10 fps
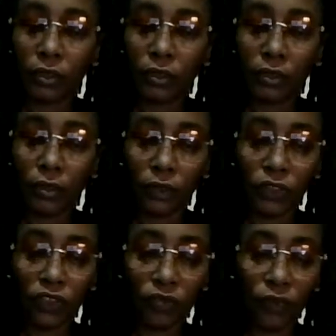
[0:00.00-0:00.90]
It's
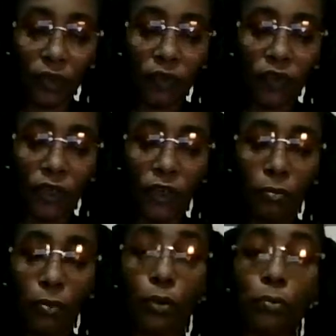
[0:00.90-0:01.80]
very
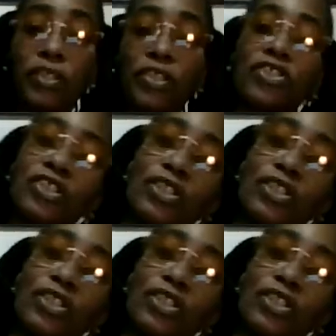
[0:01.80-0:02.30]
propitious for you.